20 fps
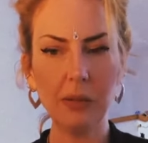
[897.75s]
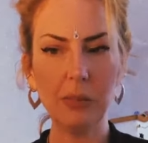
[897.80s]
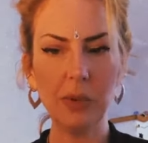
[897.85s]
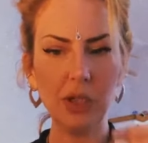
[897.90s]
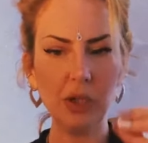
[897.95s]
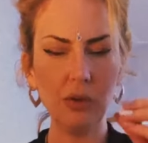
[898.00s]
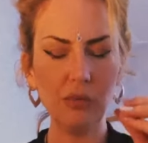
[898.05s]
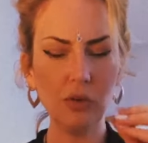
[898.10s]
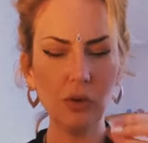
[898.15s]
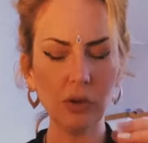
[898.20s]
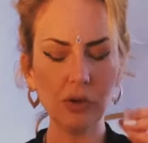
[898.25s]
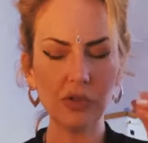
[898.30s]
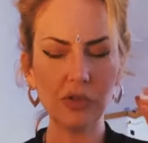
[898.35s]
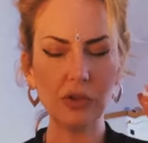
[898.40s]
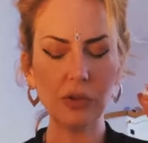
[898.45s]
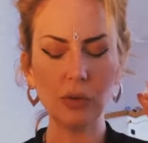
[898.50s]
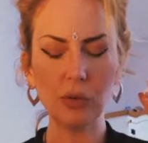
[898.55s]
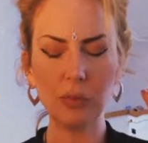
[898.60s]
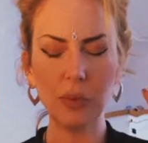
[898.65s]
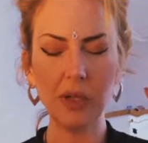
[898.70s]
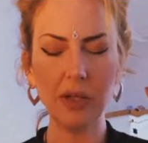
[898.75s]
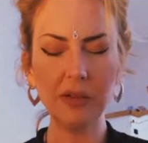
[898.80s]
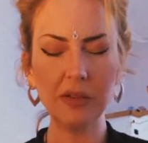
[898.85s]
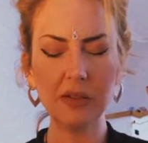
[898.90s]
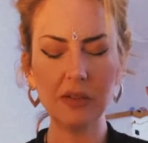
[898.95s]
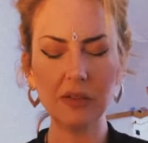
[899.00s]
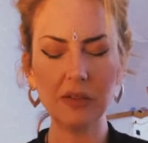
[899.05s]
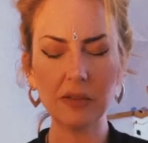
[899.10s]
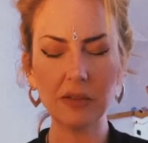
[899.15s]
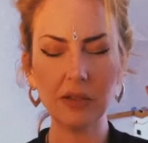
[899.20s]
But you've got to
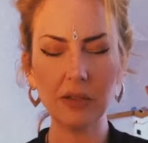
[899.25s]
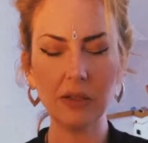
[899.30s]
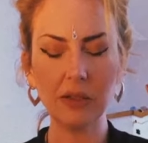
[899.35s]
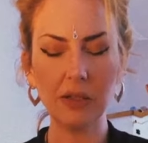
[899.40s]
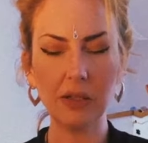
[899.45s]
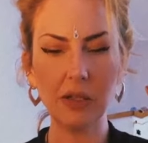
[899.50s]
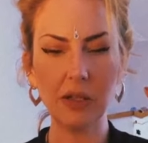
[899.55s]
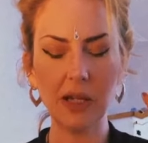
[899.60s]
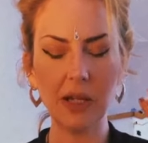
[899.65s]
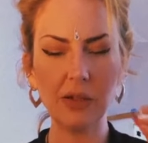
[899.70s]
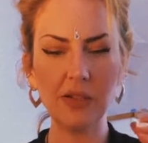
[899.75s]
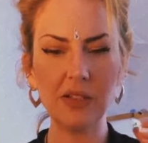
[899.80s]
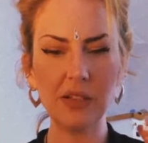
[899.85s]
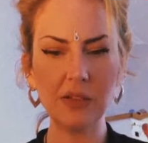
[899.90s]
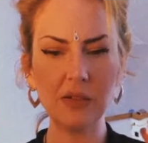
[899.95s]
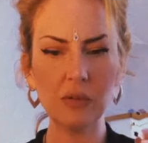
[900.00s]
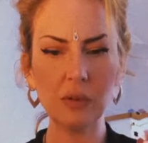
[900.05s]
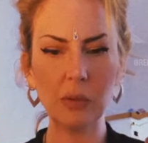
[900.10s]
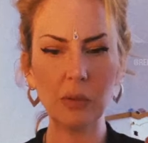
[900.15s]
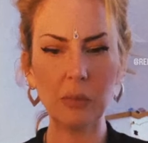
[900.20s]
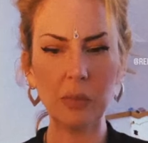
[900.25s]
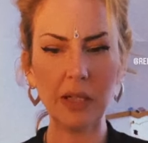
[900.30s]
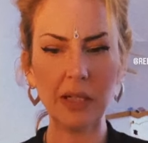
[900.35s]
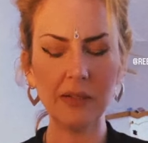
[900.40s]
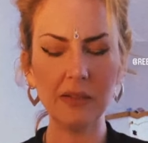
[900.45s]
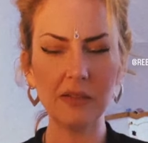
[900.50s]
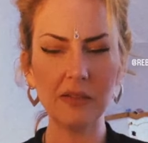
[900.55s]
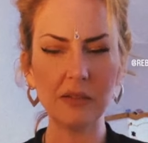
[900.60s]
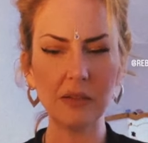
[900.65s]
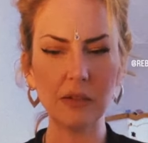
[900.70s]
almost get into a
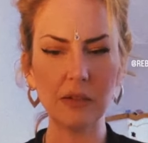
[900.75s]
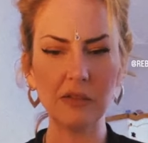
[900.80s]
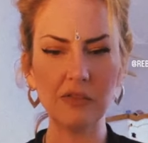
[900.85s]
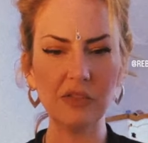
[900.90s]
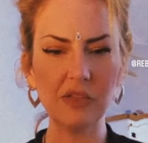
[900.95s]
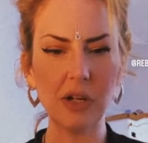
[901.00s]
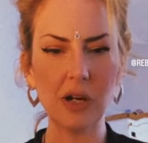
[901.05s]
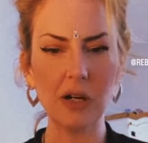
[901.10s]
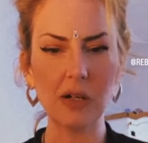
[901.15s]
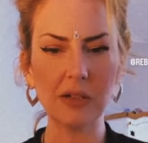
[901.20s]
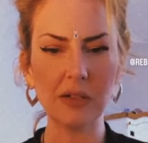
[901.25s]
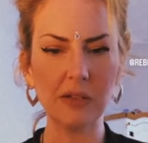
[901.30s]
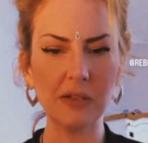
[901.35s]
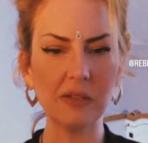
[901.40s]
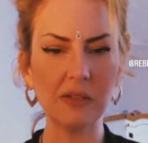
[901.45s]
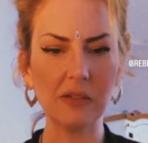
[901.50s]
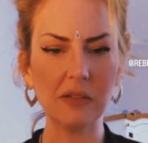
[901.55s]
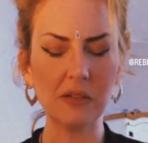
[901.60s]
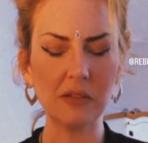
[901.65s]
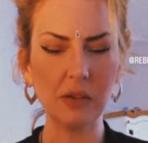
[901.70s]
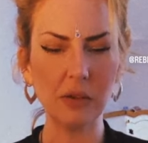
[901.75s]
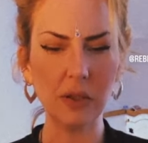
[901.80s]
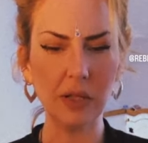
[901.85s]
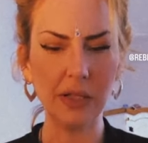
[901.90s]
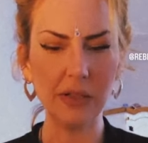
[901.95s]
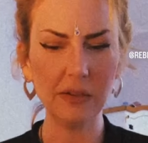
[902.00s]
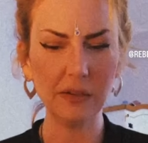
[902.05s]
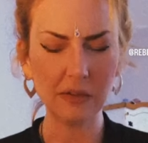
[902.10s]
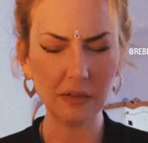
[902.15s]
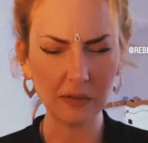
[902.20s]
place of darkness and
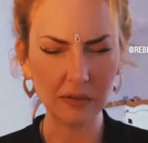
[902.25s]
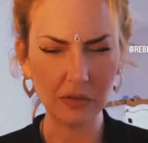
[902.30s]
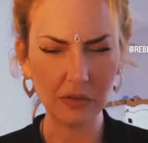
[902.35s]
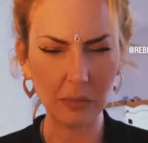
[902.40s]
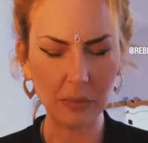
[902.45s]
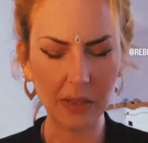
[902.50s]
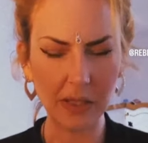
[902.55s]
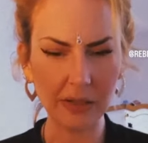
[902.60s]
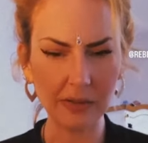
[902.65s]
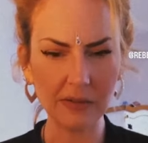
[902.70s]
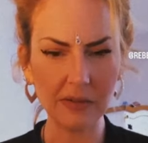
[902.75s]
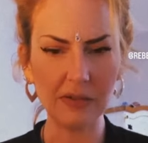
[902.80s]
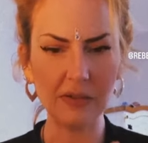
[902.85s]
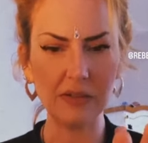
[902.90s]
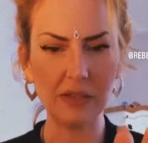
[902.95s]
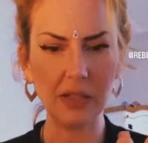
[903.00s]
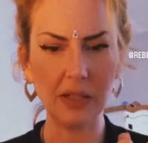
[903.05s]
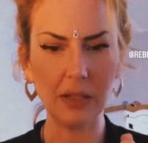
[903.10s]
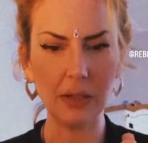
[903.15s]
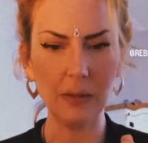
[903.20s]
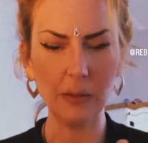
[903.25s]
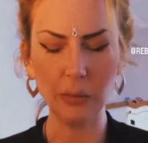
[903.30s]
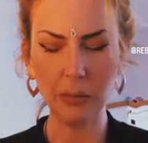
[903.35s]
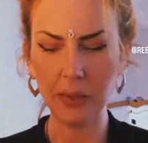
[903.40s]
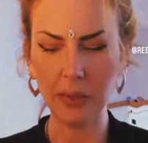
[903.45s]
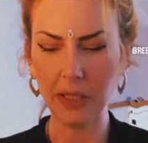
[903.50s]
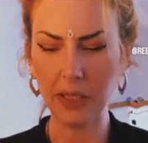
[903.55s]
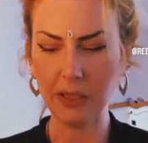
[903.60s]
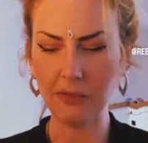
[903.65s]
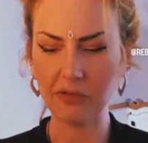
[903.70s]
solace to be able to see it
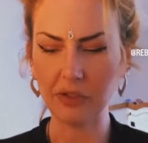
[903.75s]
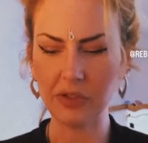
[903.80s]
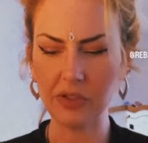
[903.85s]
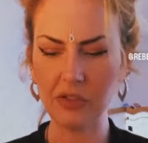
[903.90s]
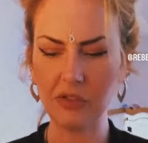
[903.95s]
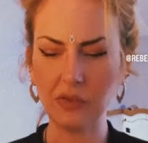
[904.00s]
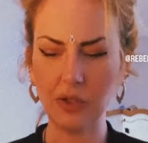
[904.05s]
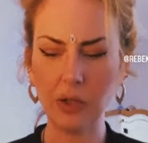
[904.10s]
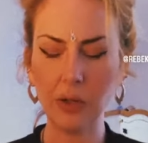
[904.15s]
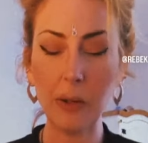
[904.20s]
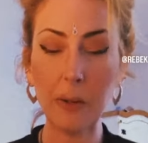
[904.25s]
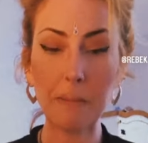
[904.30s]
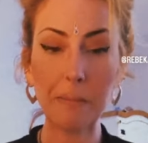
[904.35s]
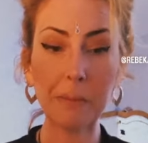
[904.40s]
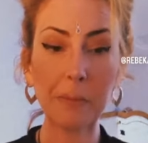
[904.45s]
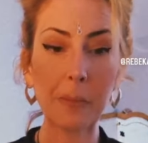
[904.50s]
illuminate in front of you,